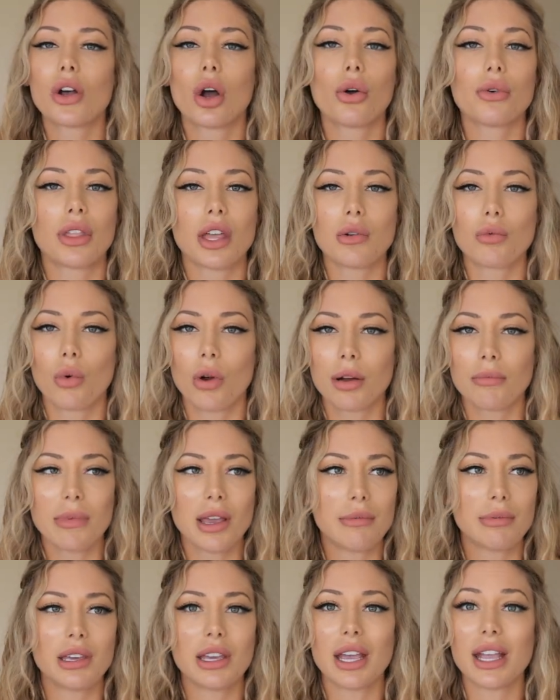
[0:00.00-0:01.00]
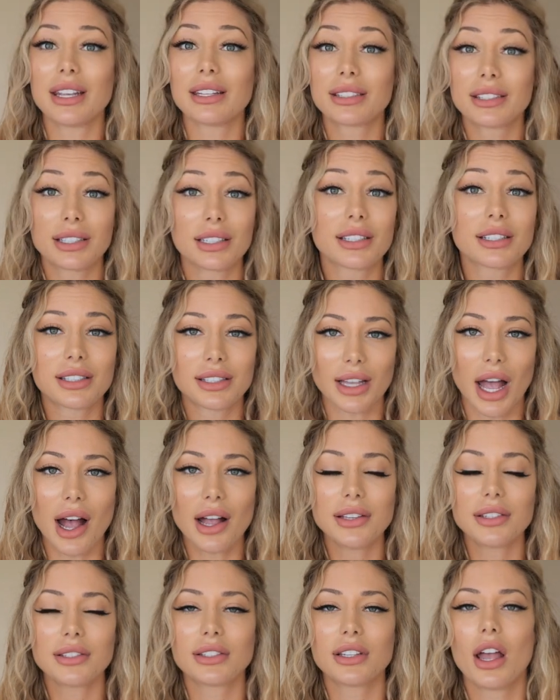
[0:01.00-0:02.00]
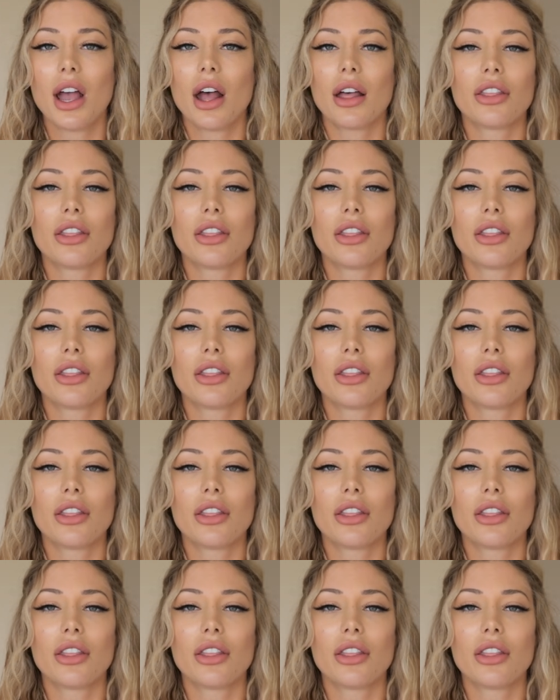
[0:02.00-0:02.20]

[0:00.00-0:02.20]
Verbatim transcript: though they weren't maybe a success,